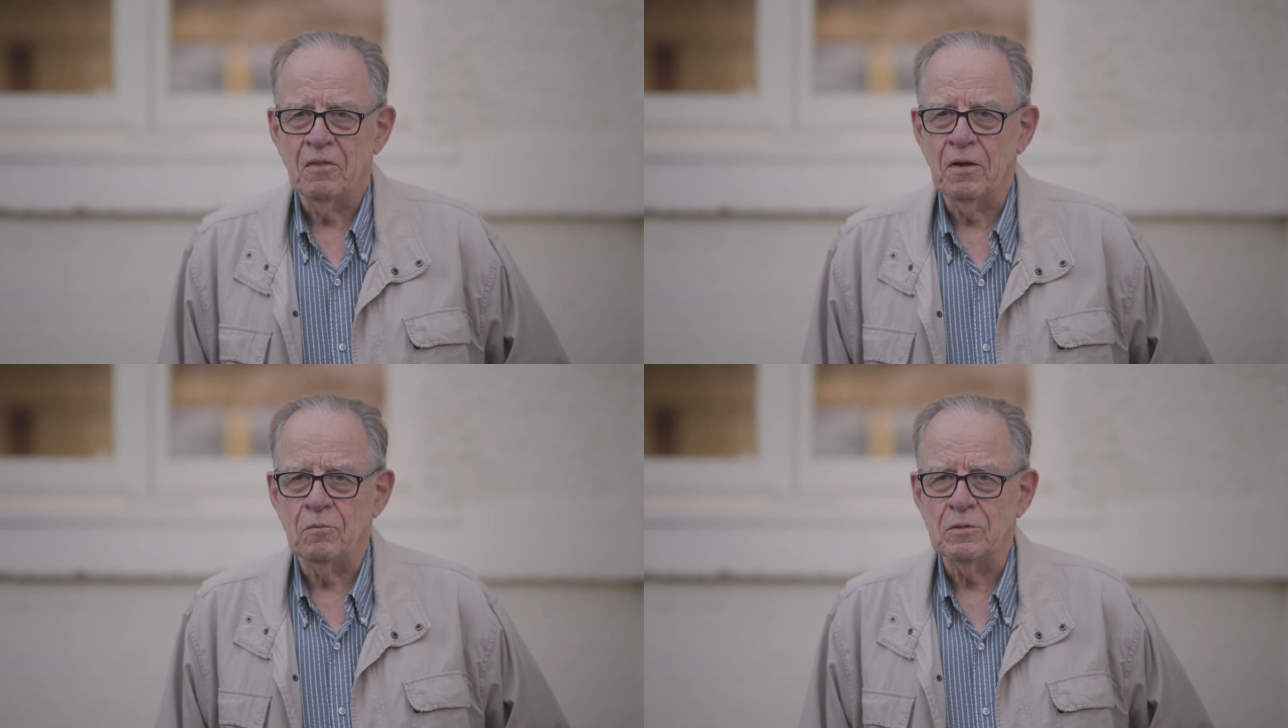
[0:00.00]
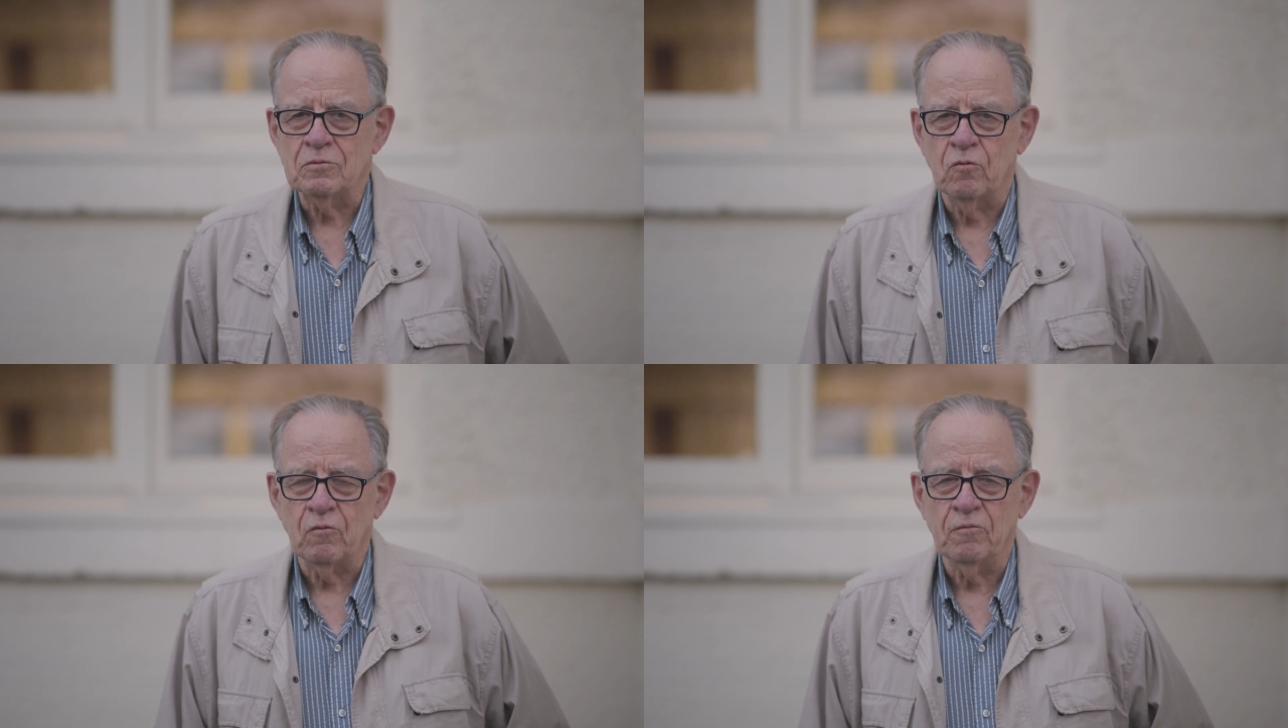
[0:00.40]
that was
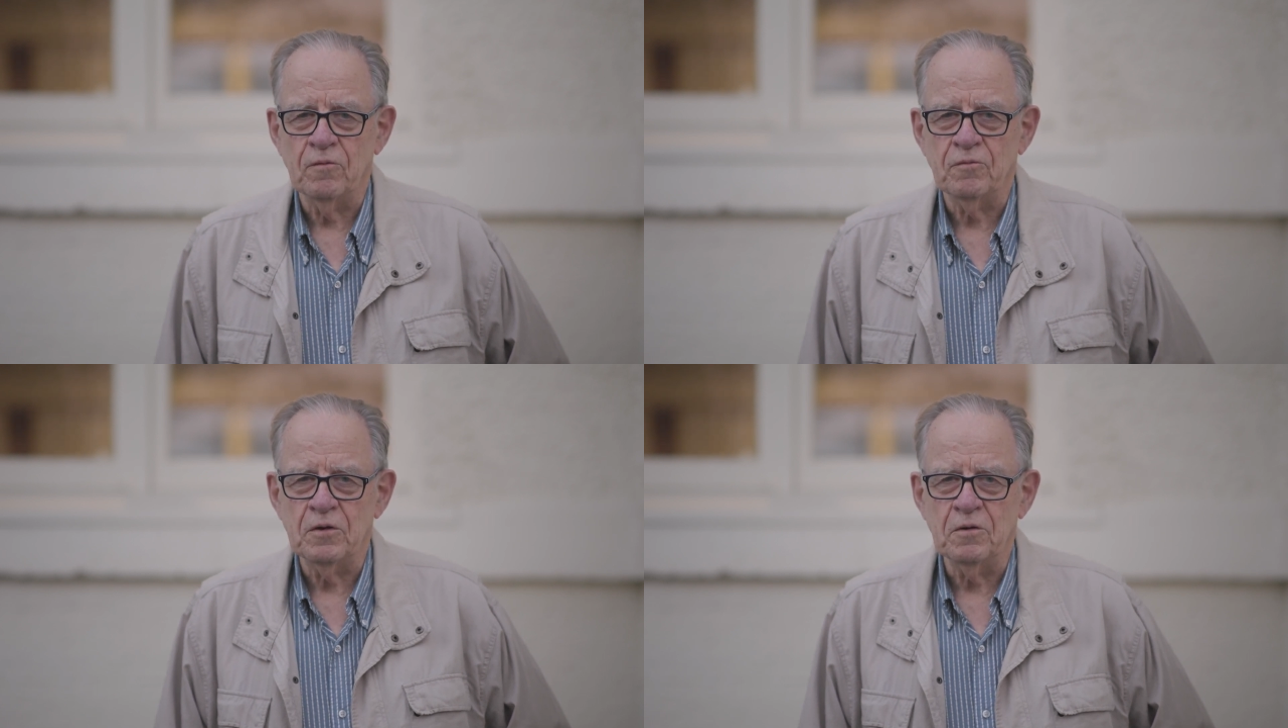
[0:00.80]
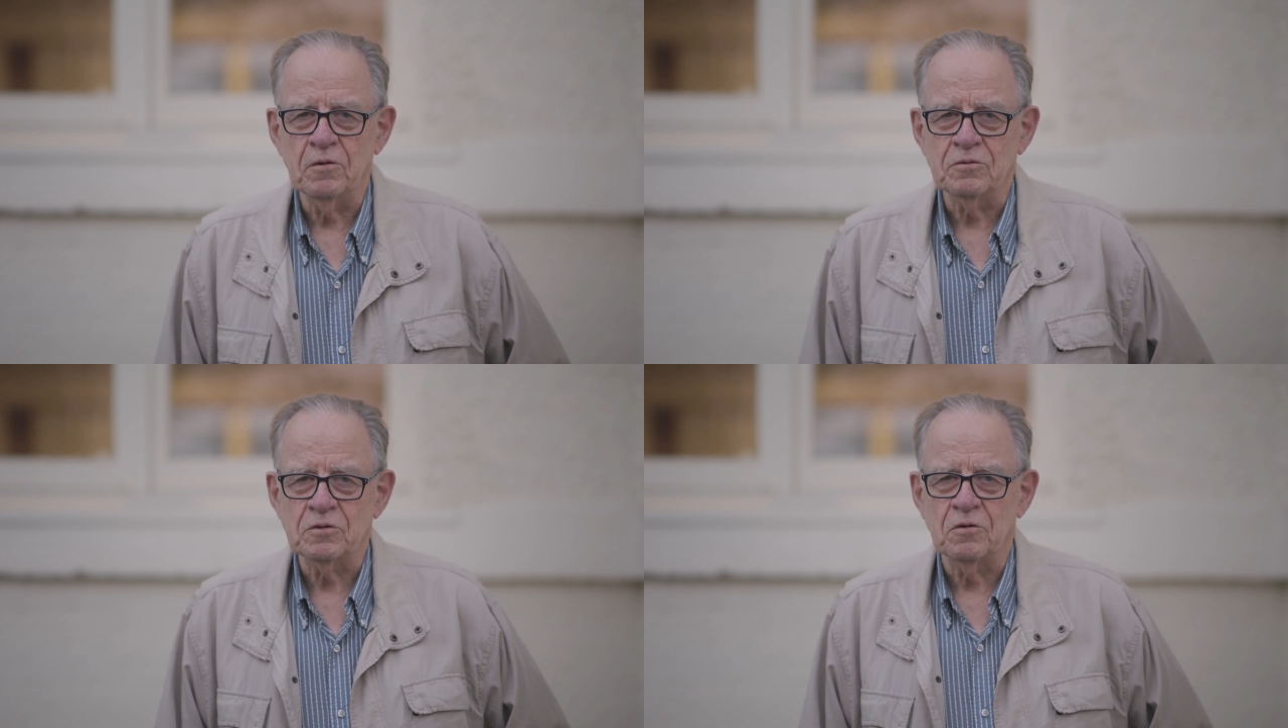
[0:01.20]
over 50
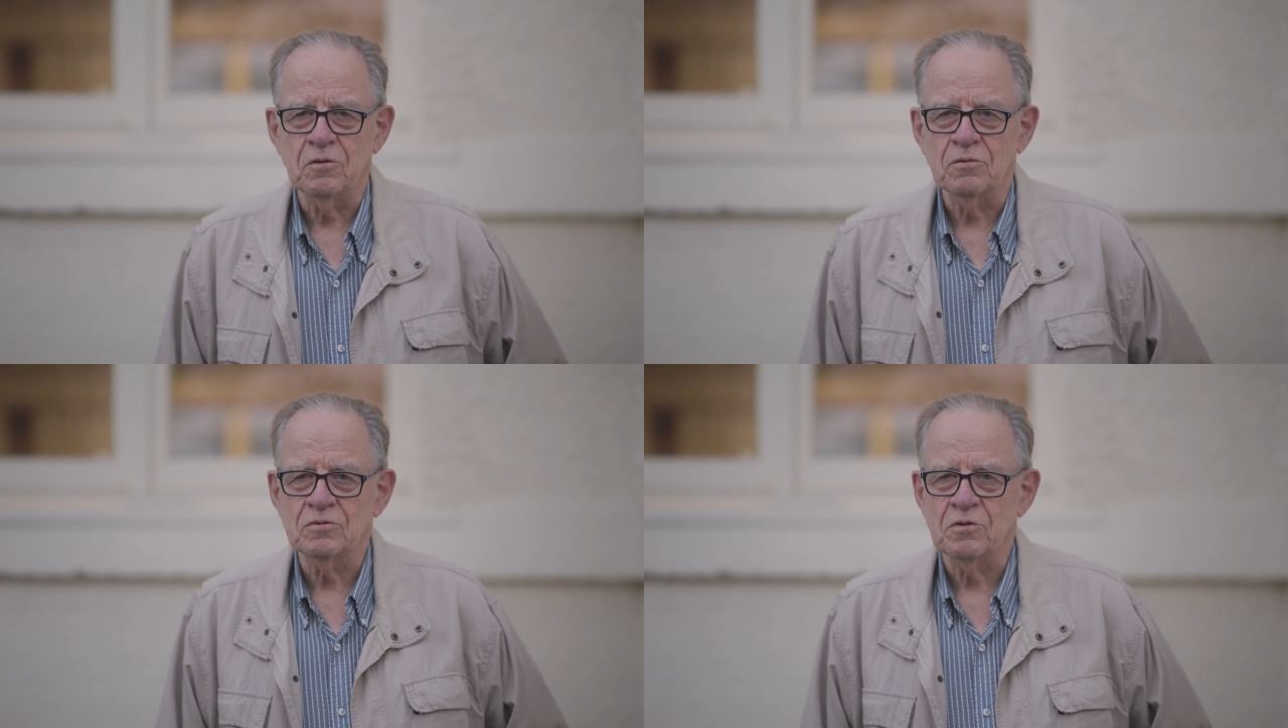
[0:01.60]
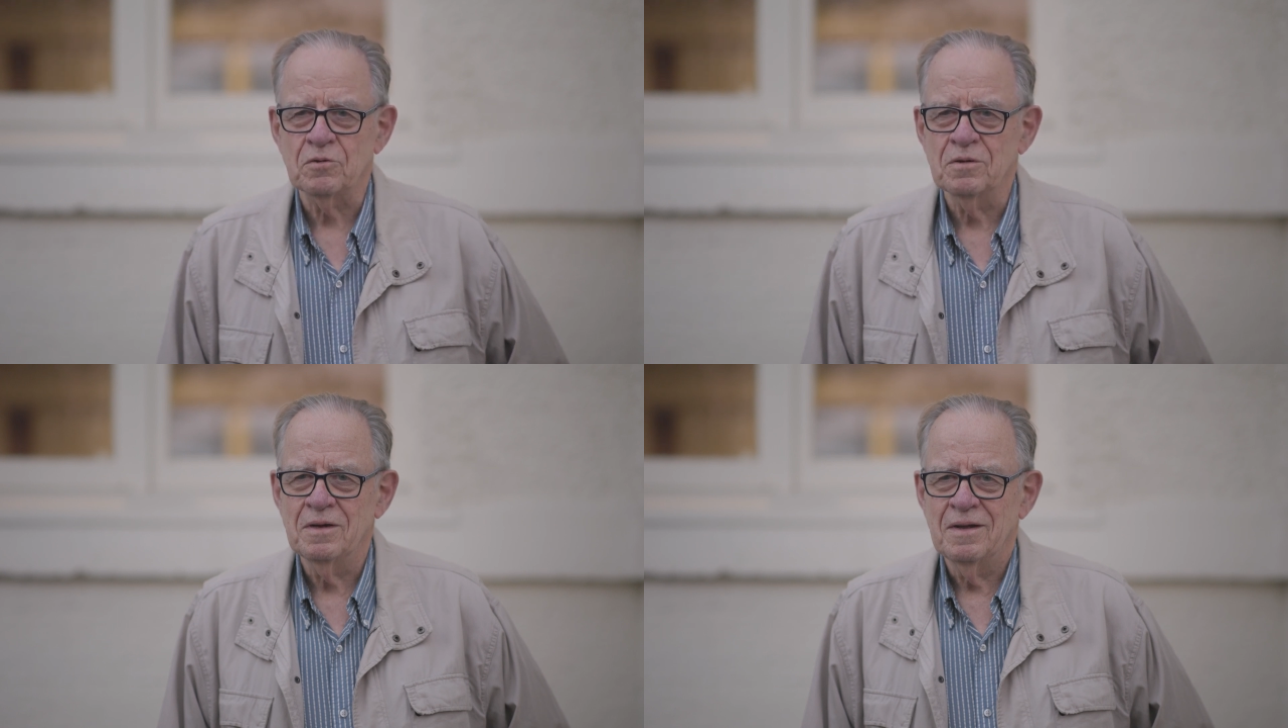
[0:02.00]
years ago, so